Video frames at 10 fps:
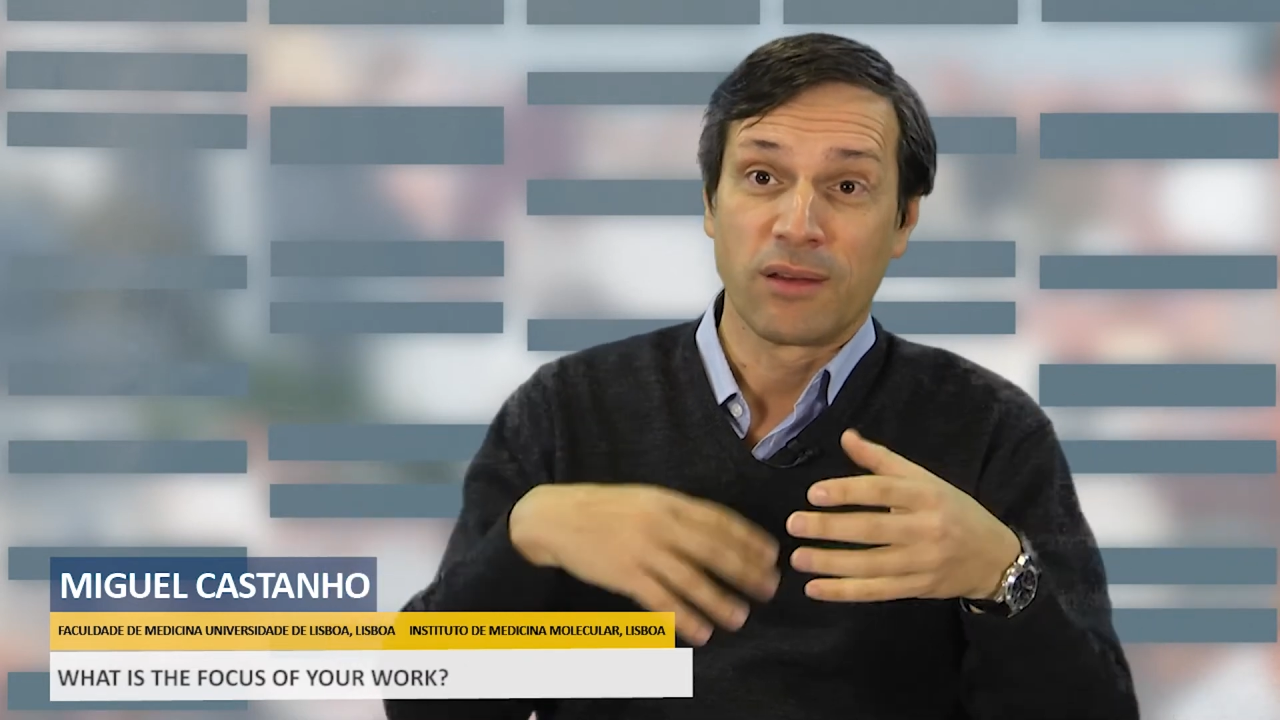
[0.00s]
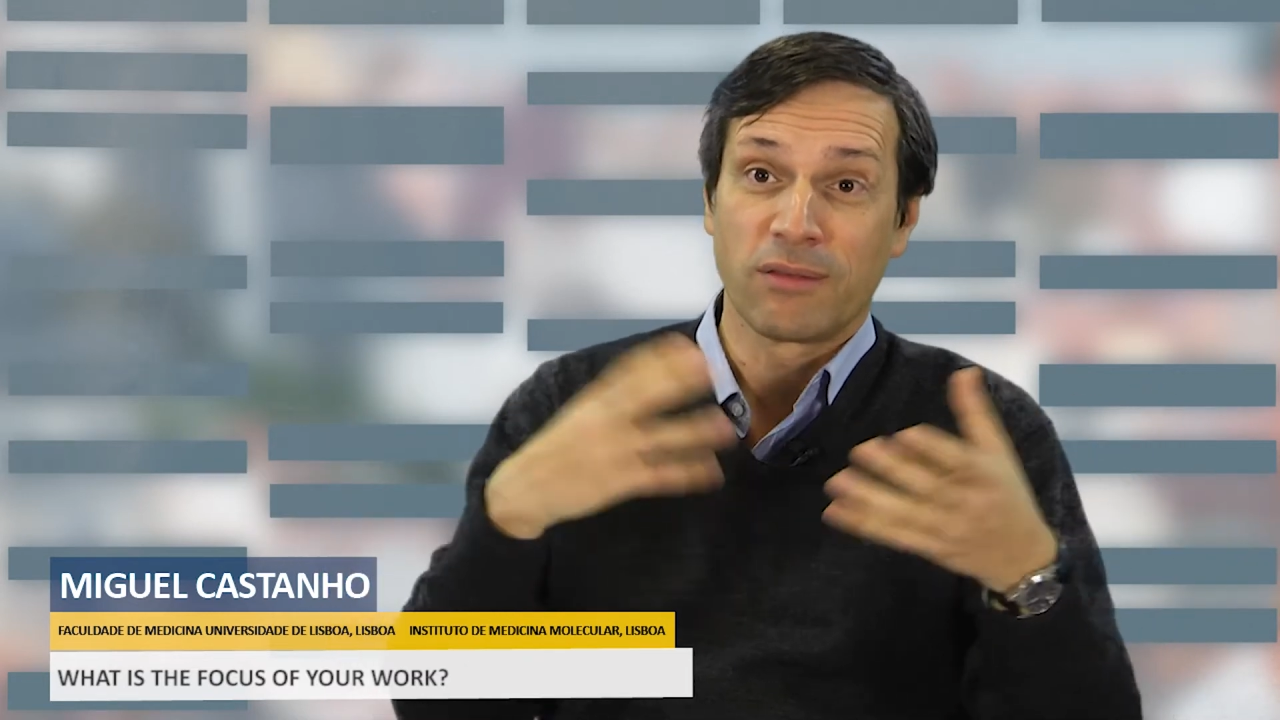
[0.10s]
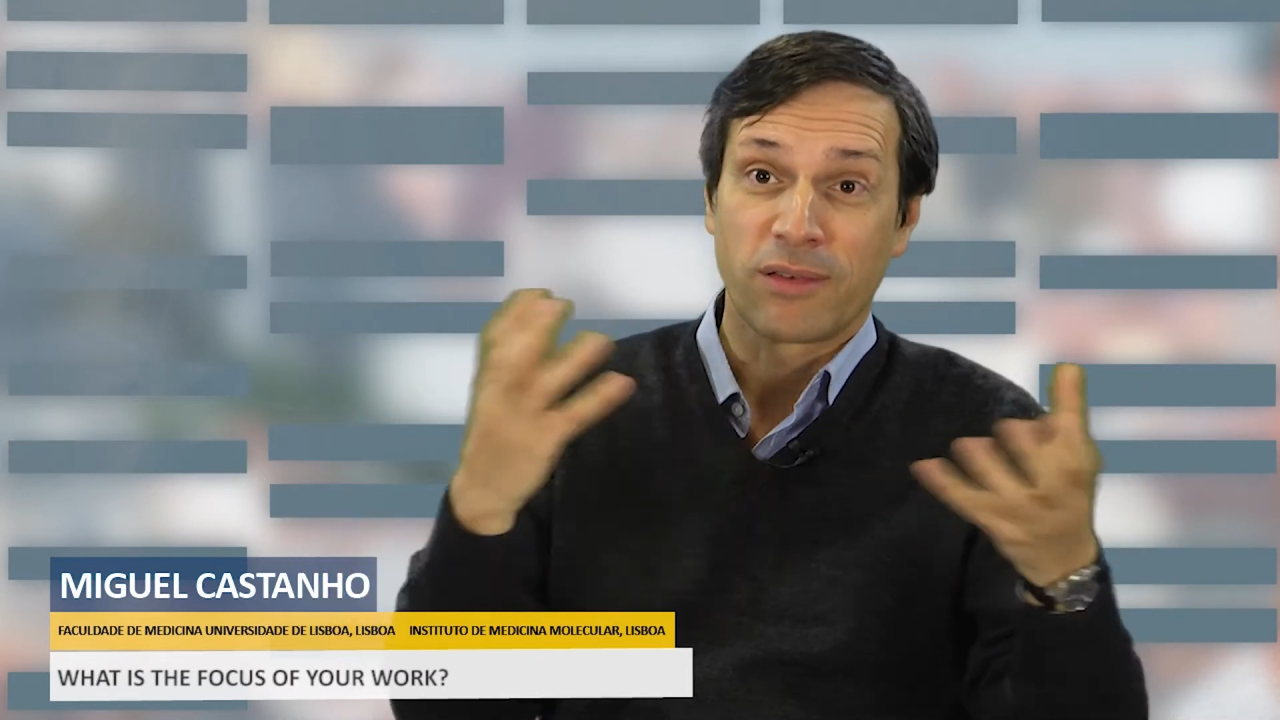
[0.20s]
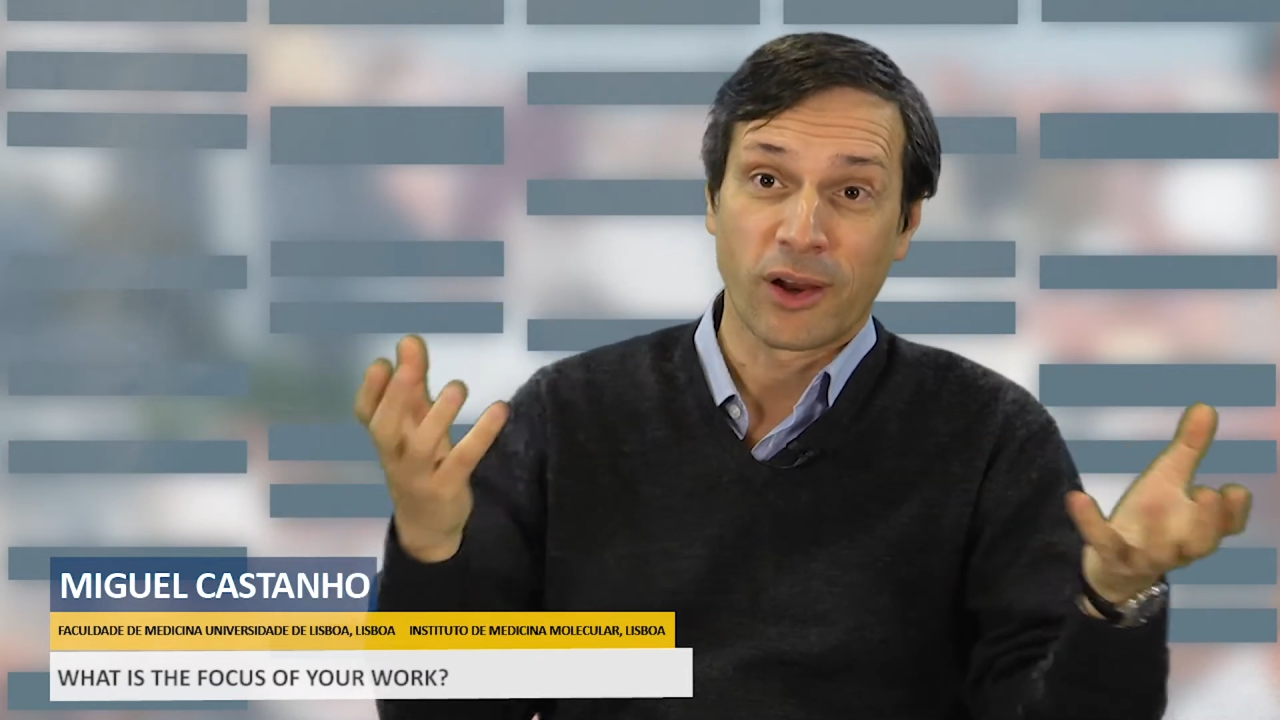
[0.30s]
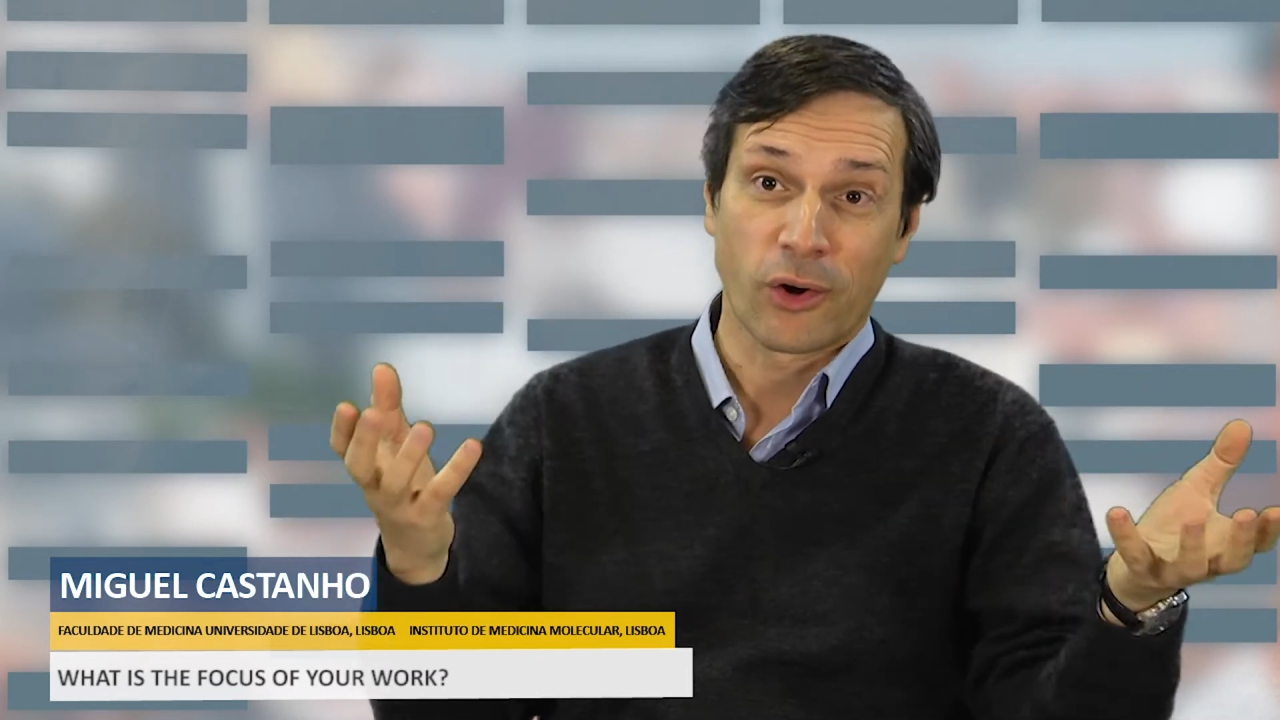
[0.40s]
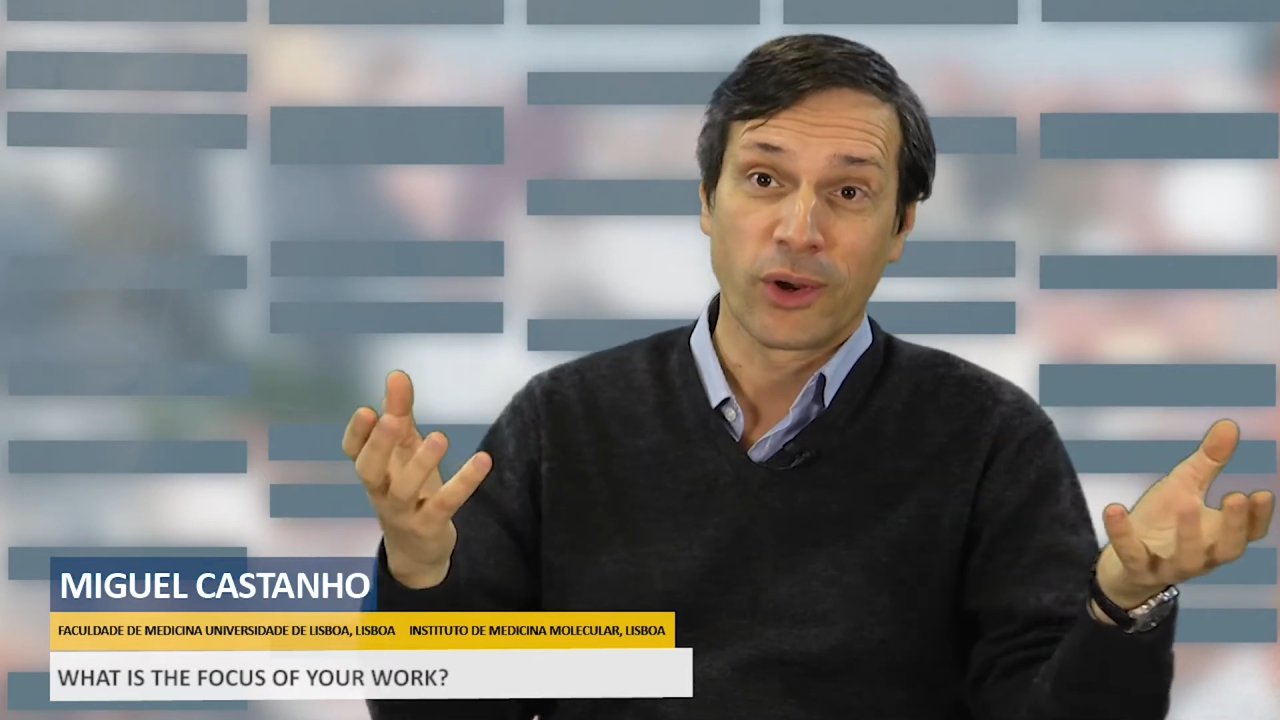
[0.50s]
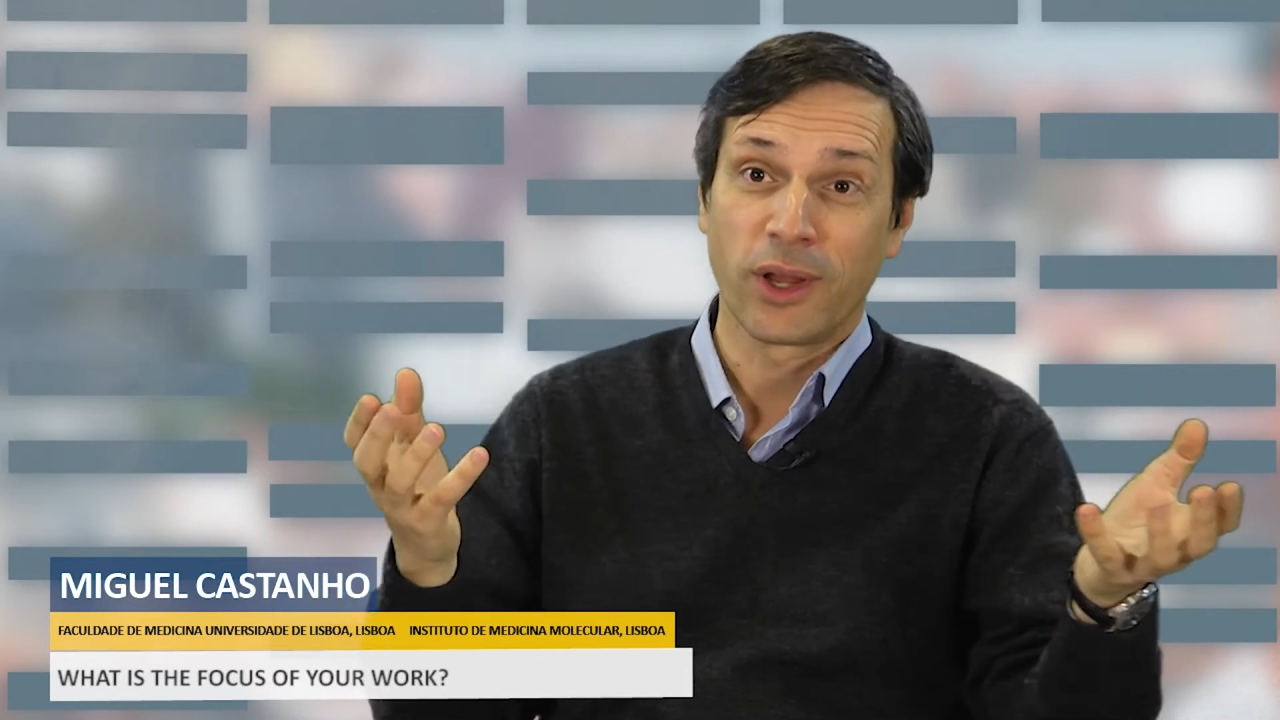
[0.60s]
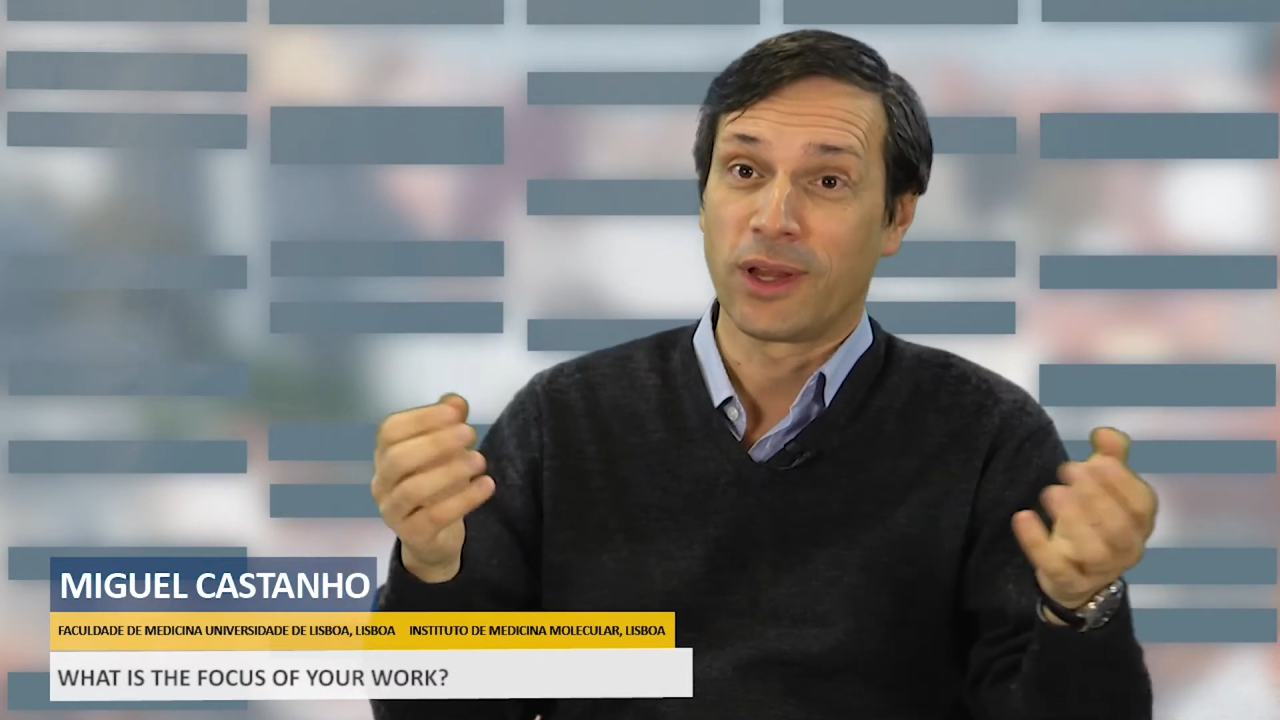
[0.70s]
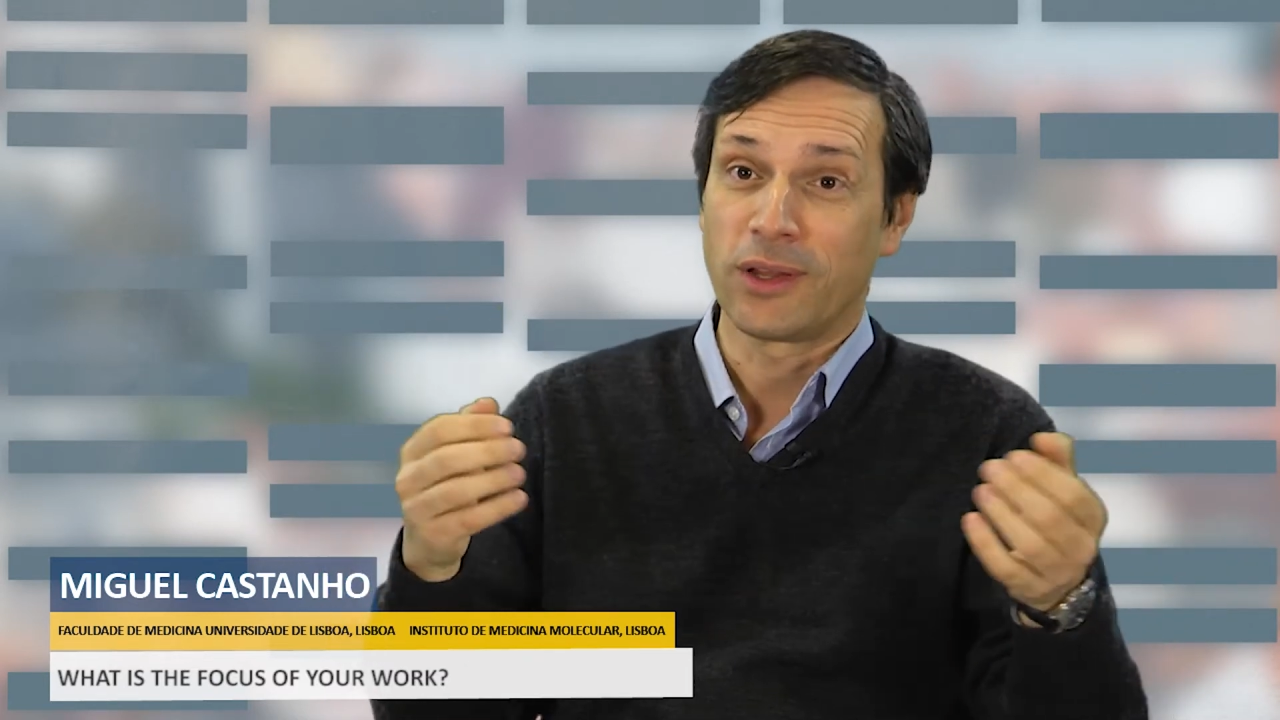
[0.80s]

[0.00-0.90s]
very